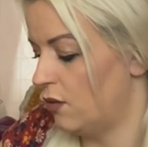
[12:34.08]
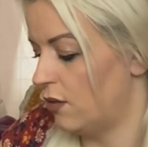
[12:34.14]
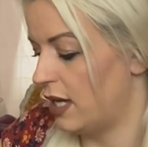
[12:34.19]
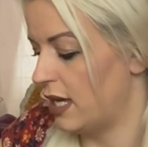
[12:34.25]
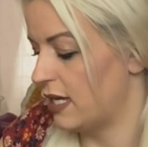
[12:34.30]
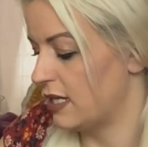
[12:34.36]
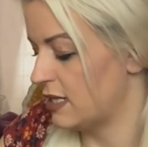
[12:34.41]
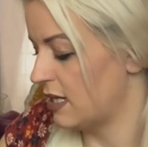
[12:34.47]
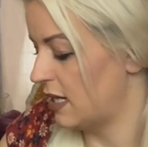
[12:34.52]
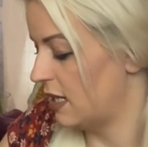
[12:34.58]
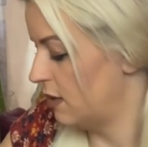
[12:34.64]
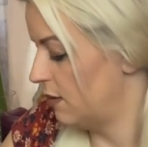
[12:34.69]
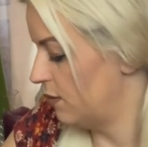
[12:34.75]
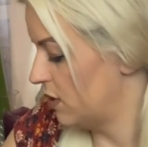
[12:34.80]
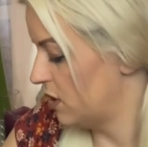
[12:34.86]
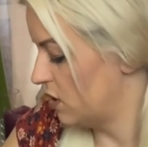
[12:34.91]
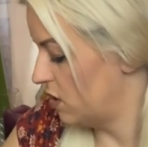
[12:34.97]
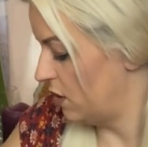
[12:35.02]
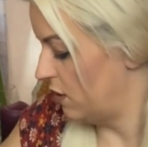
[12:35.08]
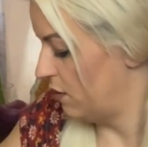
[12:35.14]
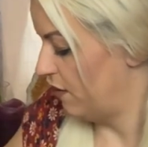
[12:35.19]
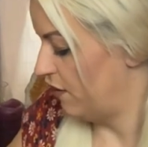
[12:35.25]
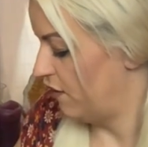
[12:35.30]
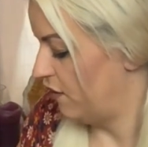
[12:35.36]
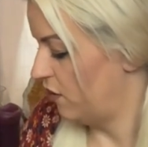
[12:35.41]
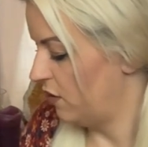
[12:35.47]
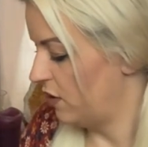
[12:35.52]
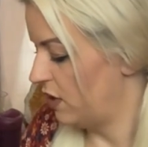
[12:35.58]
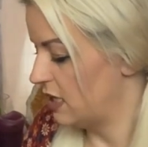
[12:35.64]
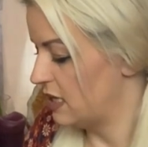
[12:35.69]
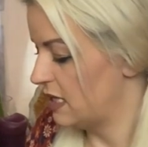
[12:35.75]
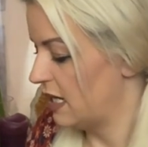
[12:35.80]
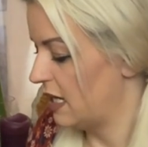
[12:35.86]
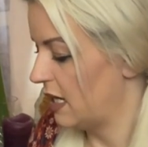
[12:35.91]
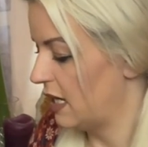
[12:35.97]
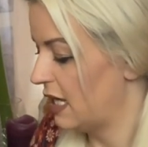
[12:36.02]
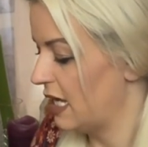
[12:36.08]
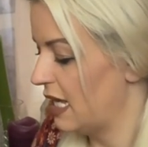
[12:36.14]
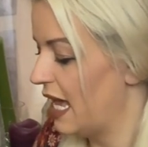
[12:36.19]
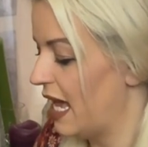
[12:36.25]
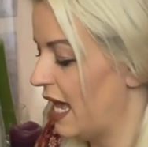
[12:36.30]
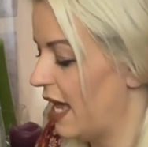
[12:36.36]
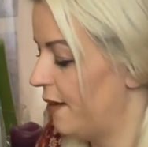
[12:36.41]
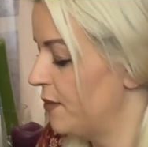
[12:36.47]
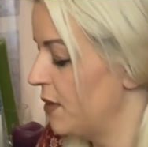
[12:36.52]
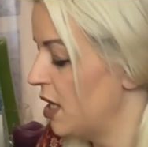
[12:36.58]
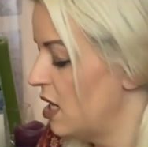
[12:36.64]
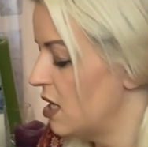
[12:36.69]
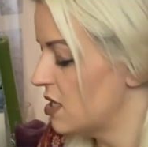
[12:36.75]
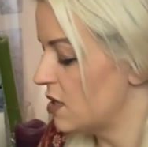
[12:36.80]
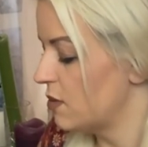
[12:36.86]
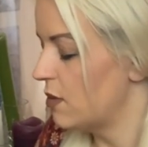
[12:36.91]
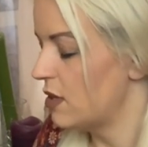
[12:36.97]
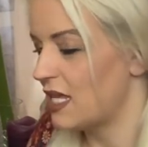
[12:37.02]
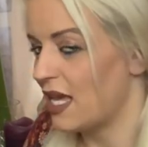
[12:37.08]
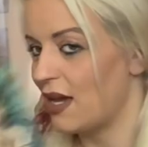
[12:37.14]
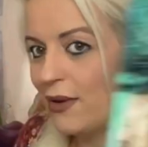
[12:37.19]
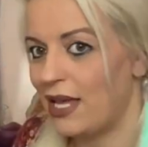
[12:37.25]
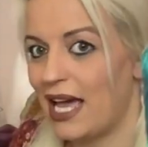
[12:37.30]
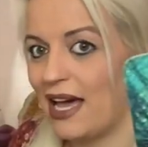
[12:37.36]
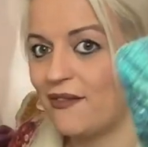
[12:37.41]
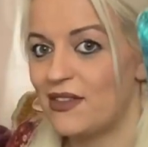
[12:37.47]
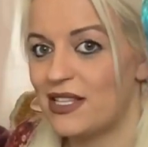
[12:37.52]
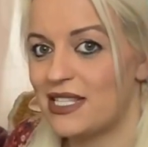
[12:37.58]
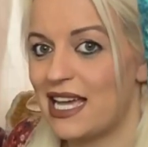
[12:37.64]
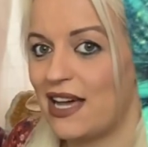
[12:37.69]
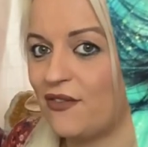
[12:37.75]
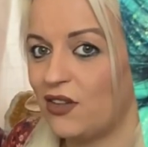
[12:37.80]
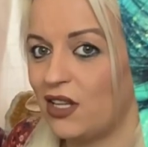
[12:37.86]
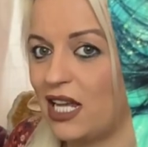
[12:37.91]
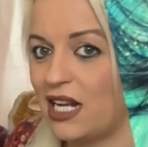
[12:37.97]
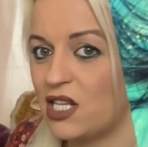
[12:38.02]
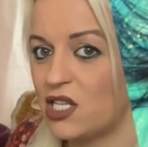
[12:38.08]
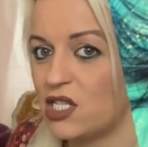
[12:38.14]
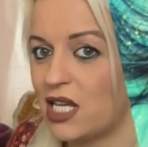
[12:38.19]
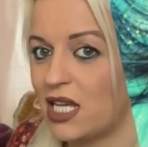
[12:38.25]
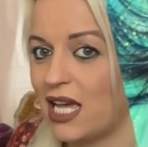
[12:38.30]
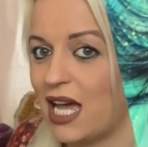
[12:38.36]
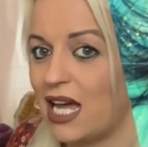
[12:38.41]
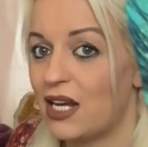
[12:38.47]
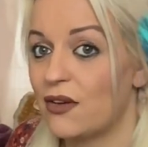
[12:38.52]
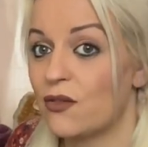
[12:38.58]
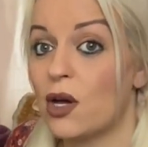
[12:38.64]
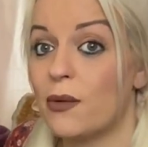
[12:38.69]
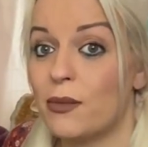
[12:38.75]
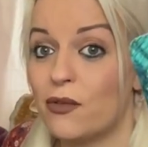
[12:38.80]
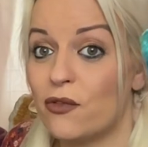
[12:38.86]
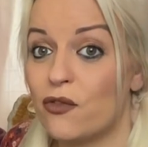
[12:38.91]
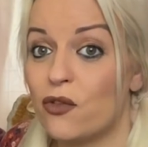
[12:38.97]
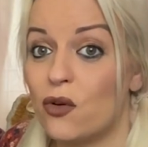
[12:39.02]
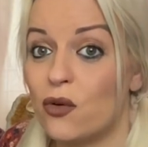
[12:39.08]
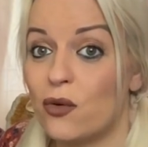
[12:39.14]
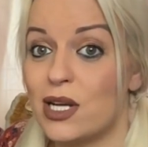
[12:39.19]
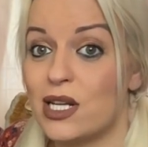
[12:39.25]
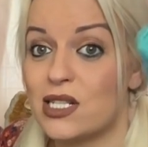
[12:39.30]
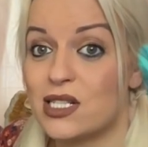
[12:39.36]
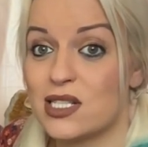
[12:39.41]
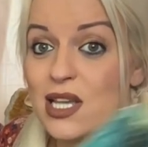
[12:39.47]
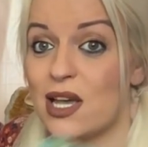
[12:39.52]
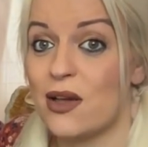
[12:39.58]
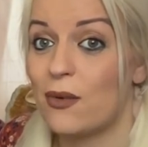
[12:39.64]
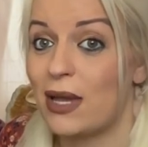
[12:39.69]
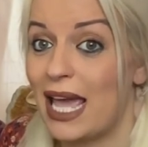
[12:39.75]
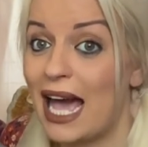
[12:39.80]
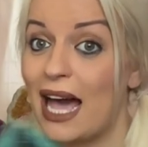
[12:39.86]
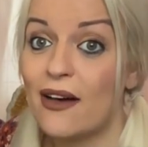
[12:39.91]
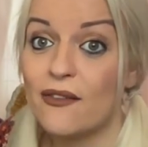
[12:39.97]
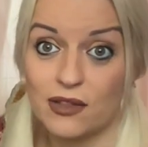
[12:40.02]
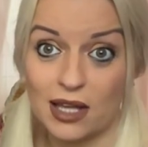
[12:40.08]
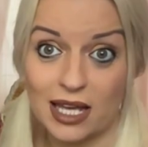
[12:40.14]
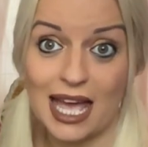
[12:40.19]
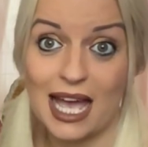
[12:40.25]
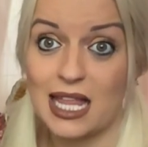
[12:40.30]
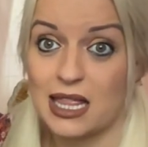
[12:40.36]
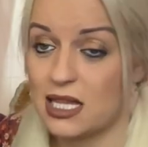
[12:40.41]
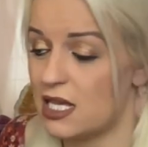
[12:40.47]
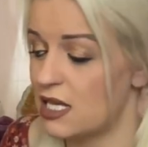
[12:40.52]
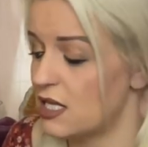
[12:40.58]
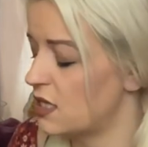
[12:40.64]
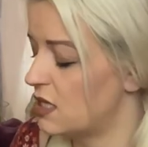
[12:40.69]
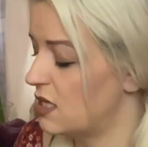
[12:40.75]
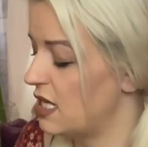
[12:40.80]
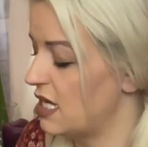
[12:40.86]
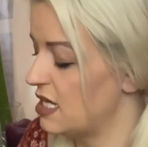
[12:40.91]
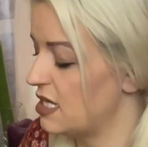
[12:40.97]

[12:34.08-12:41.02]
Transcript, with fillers: Why is that number two avoiding? Yeah, so with that we have the devil energy kind of coming forward. So we have, again, this